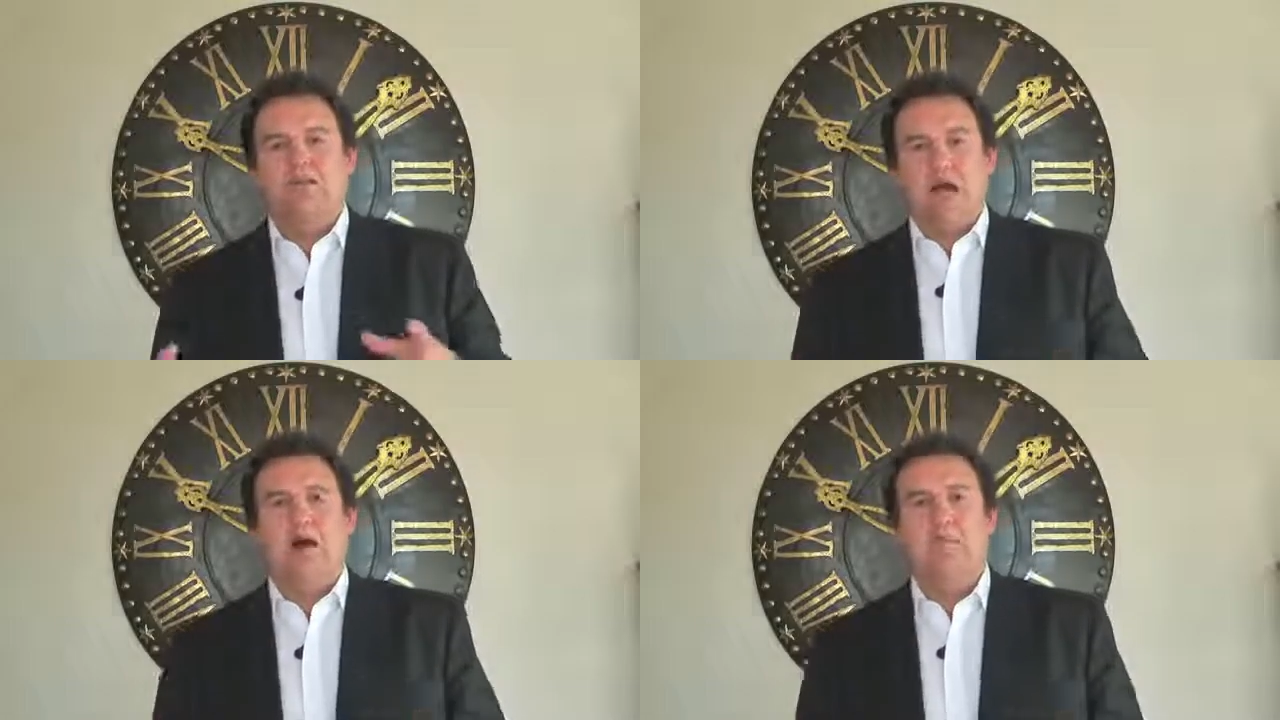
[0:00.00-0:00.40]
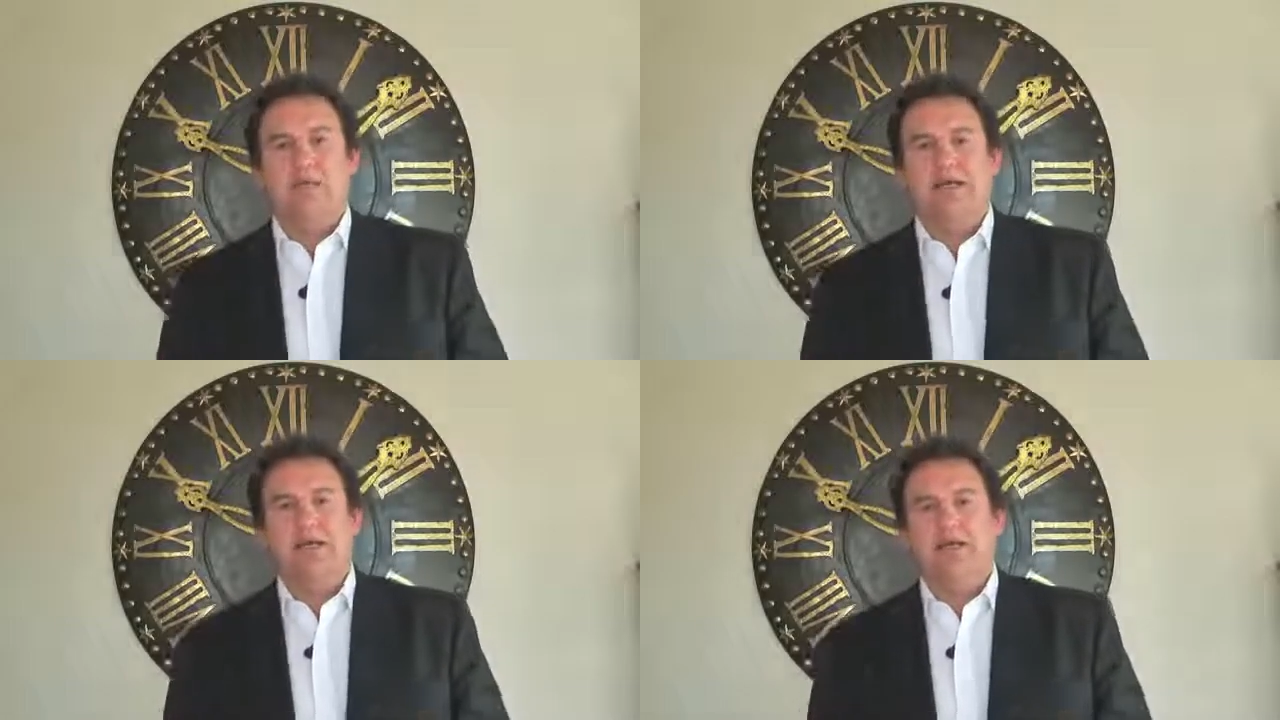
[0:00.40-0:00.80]

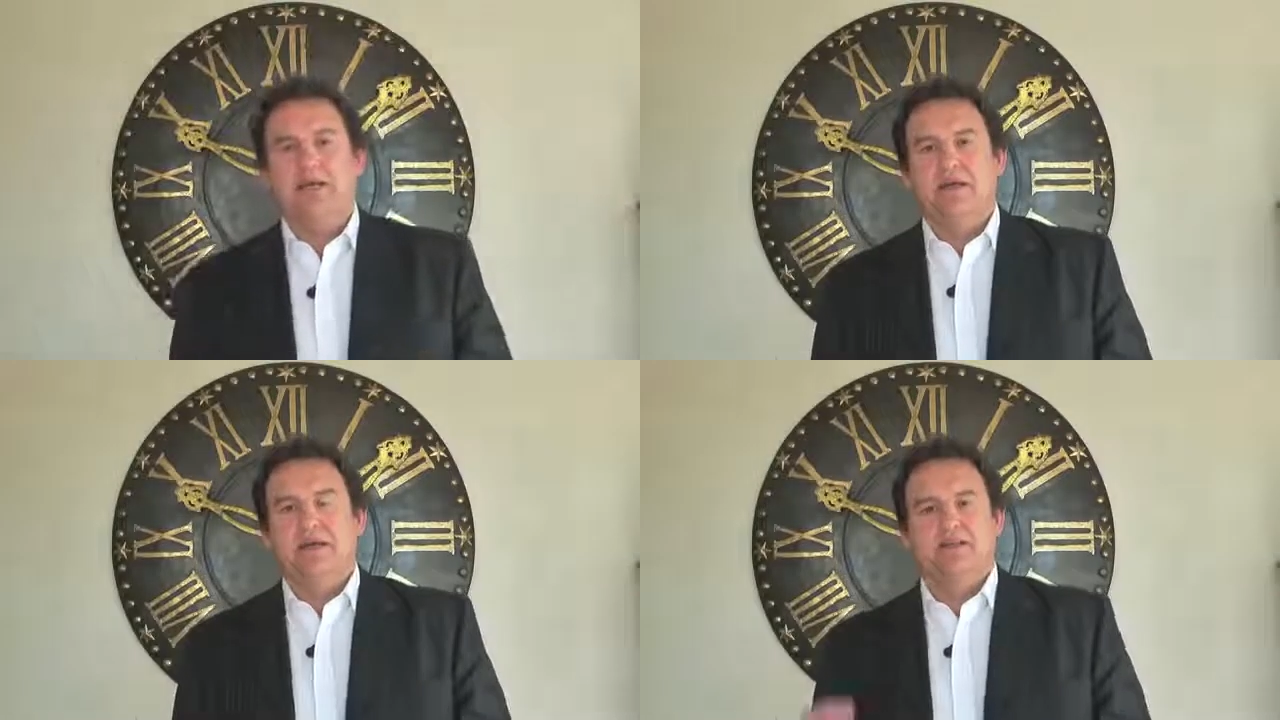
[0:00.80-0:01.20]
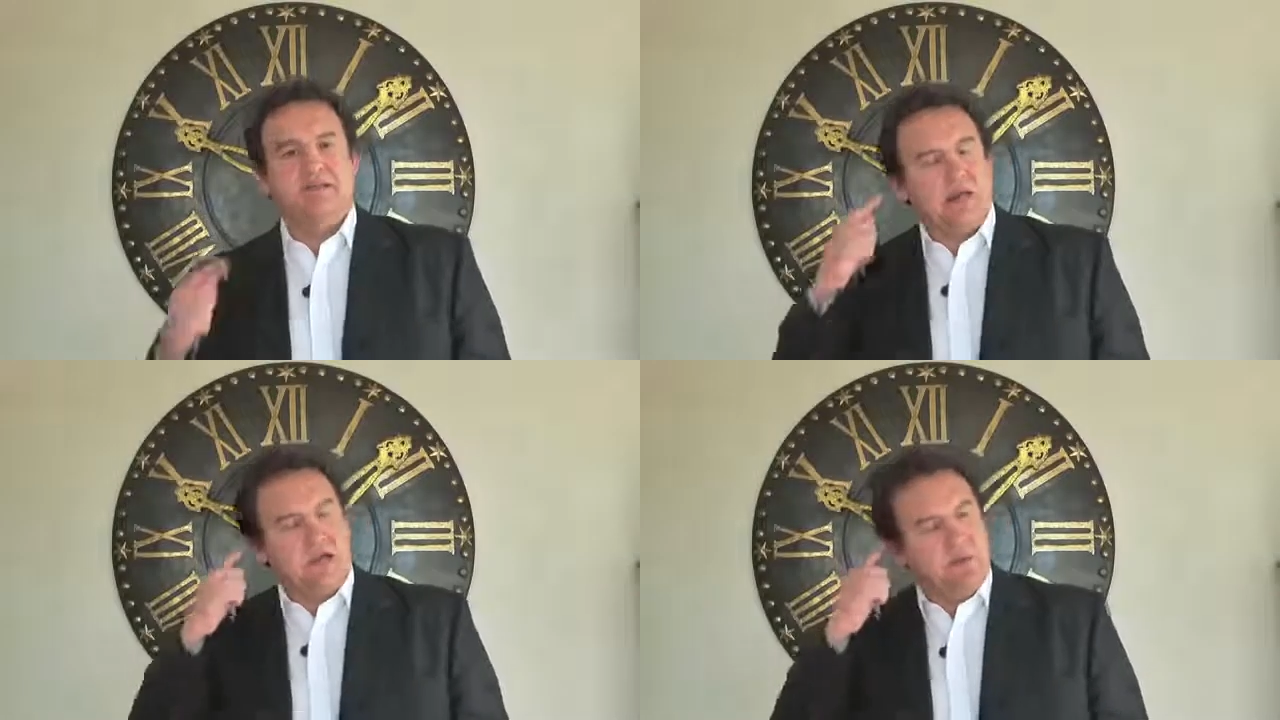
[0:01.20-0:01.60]
company and
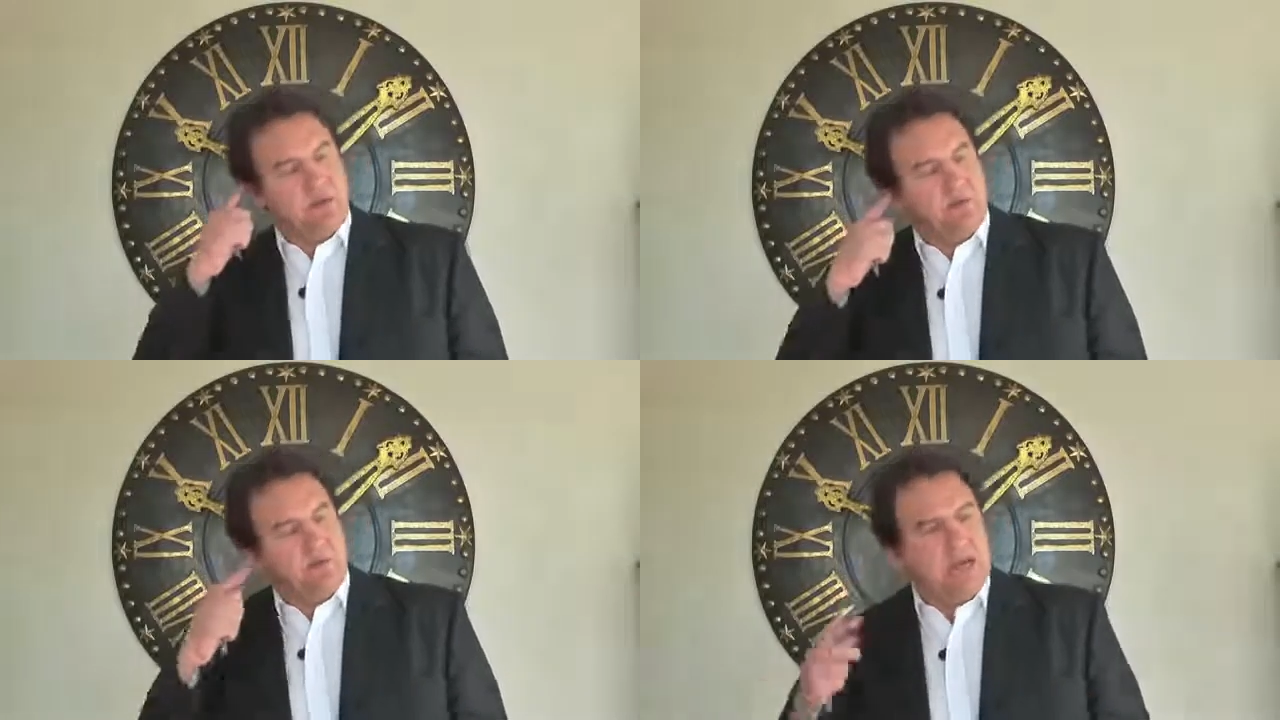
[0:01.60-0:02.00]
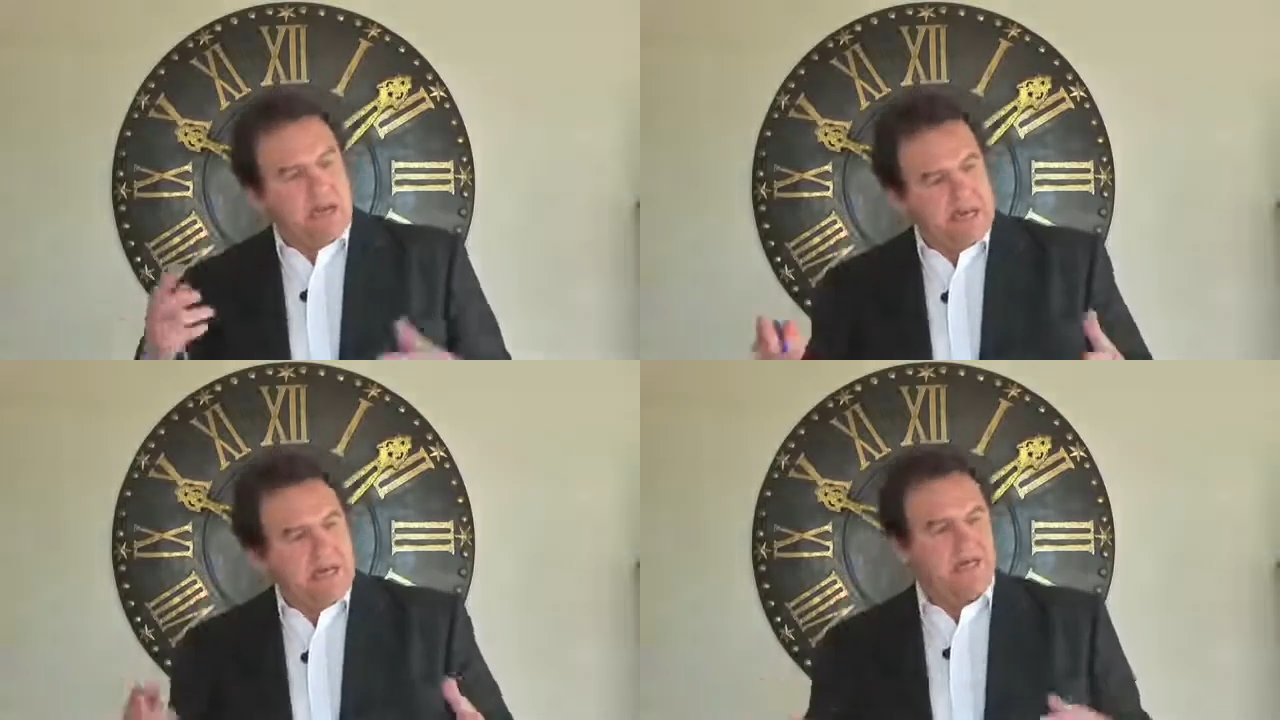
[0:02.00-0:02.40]
say, well,
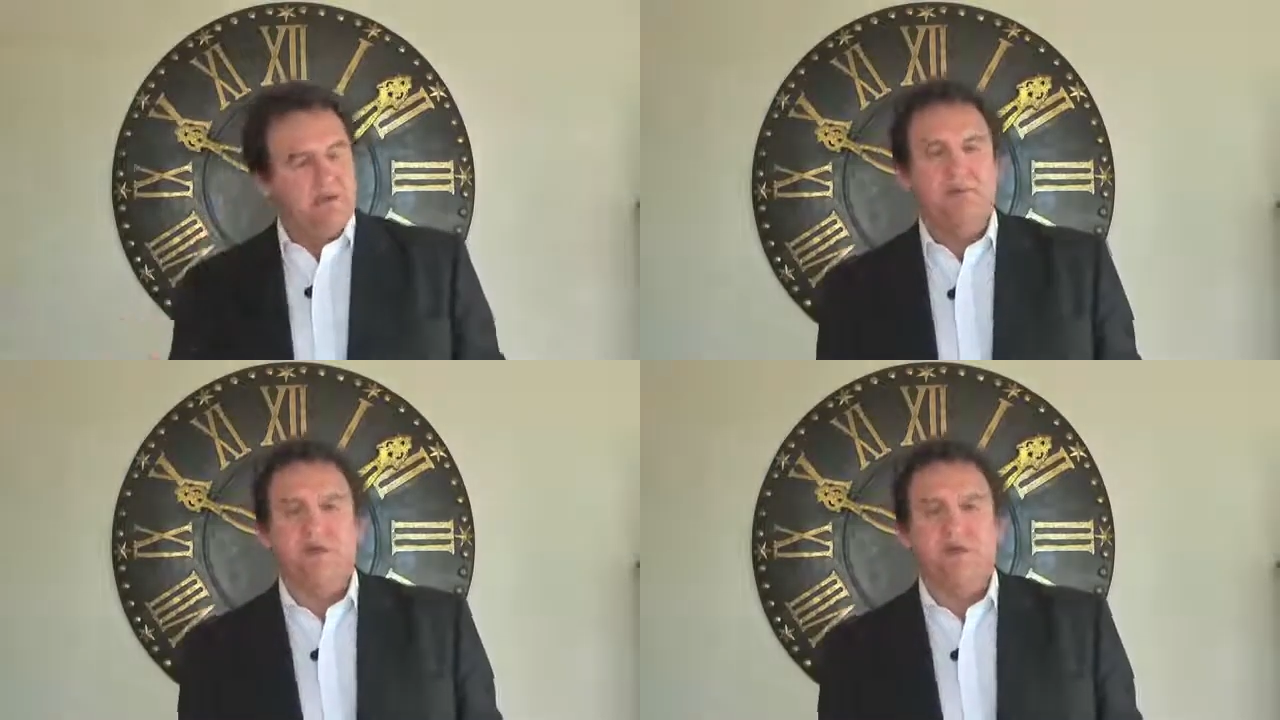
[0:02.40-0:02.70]
hey,